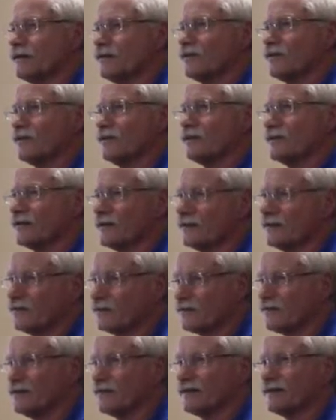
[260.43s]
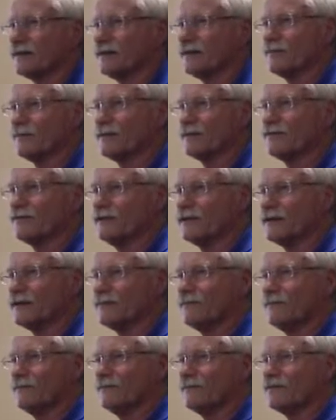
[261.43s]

It still gives me a couple of